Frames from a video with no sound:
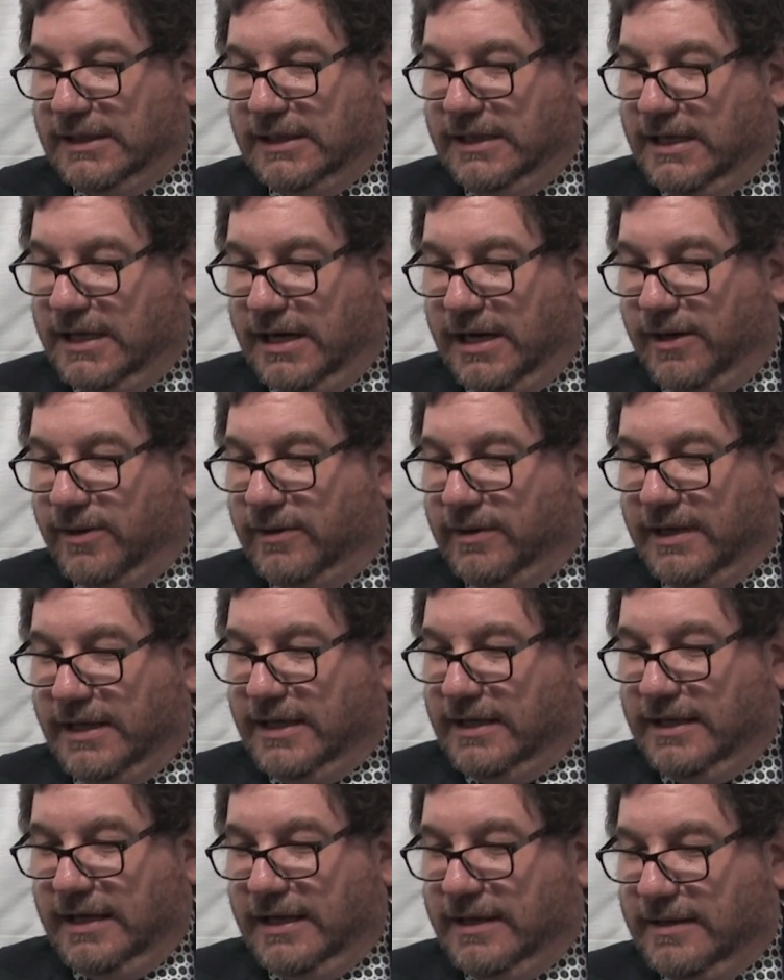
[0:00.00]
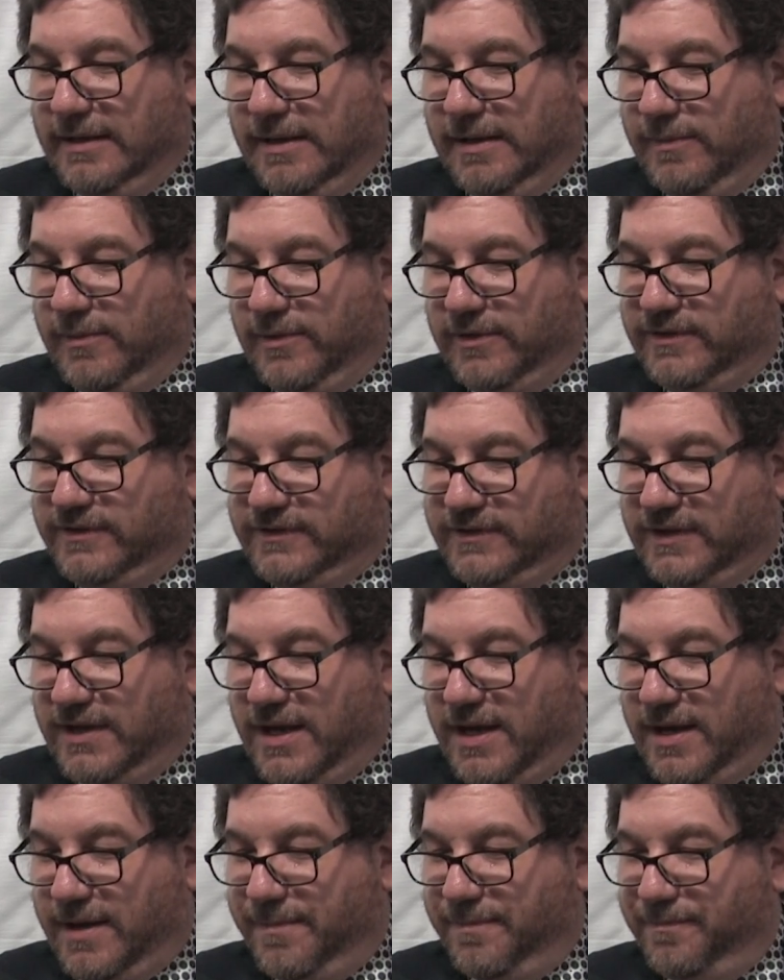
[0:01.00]
You know, it was.
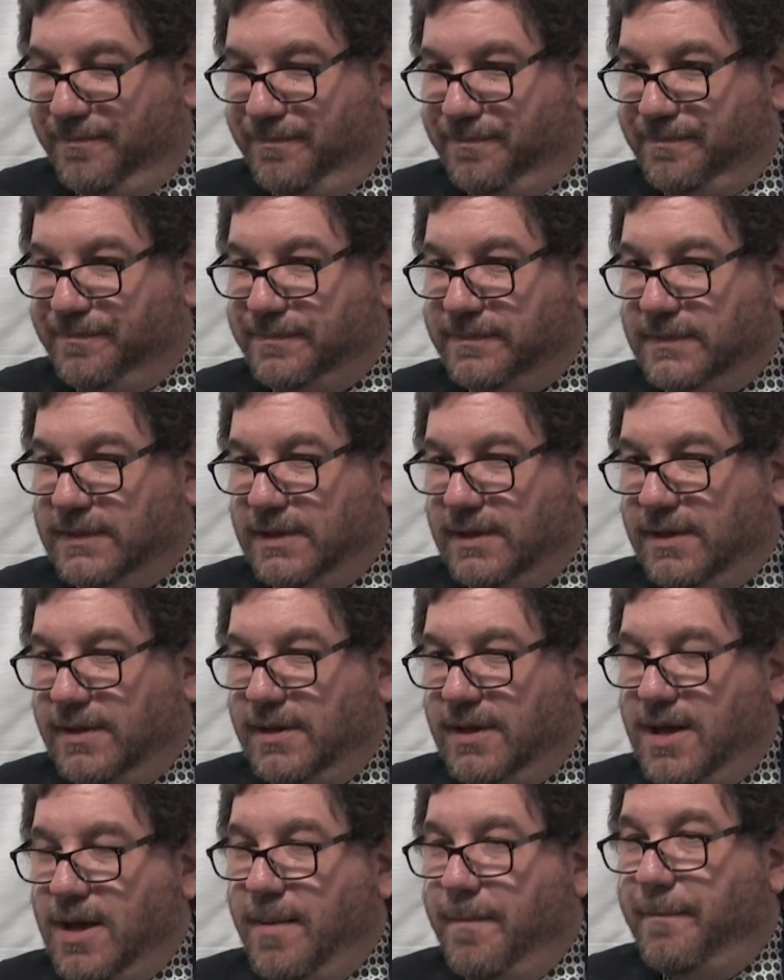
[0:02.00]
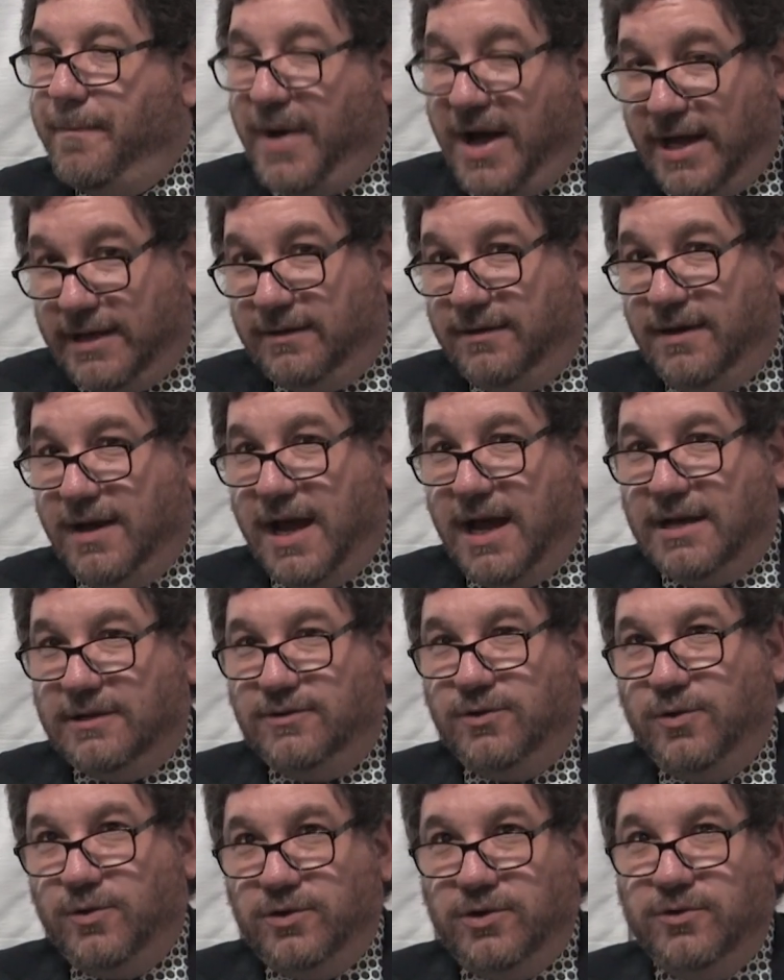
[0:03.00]
But I
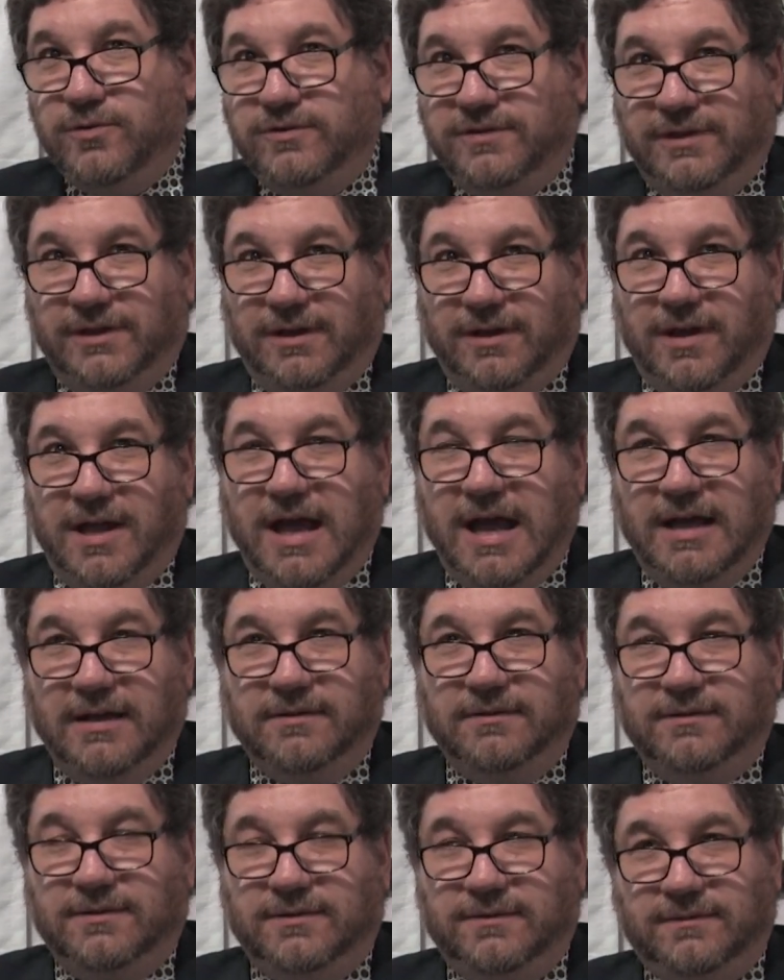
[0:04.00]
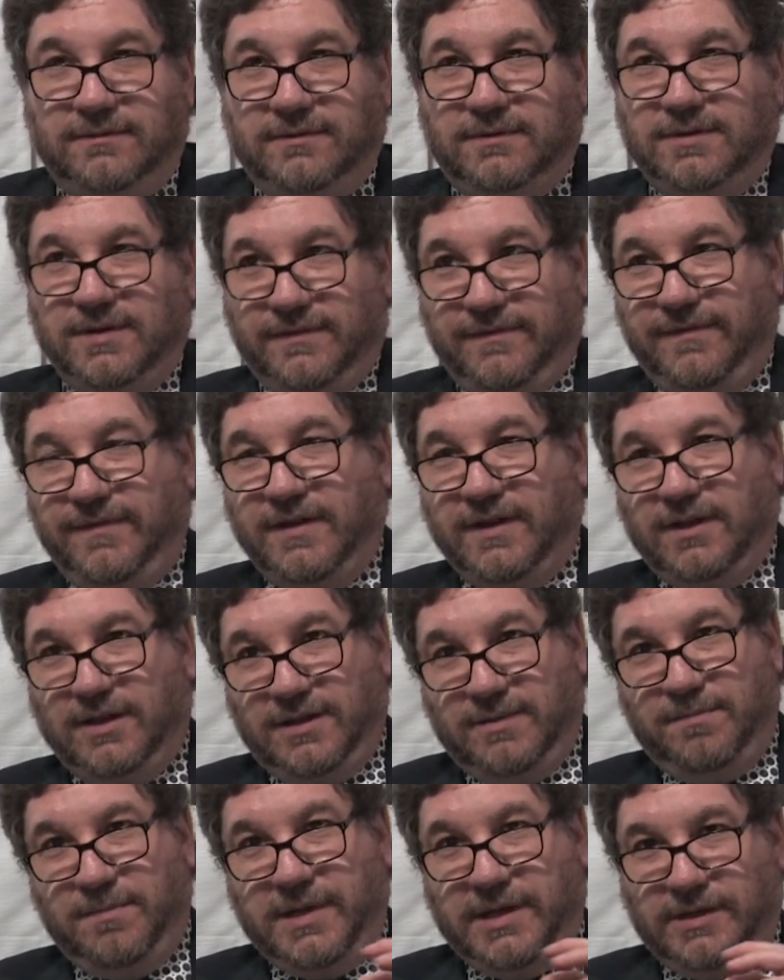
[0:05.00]
do use it a lot to fill
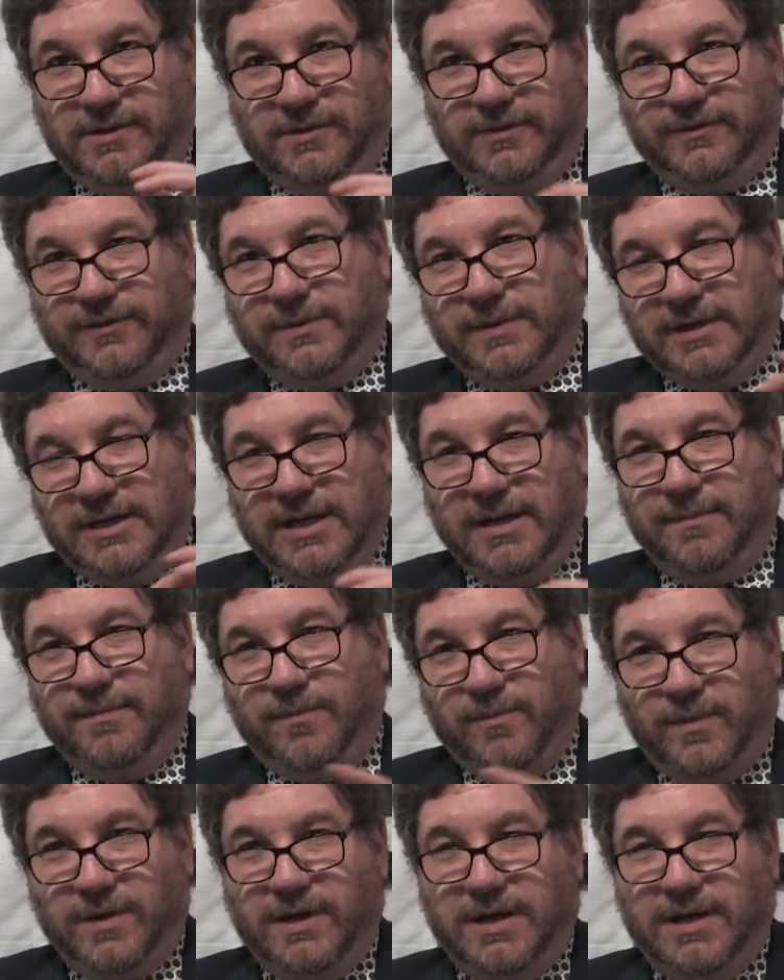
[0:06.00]
in middles when I'm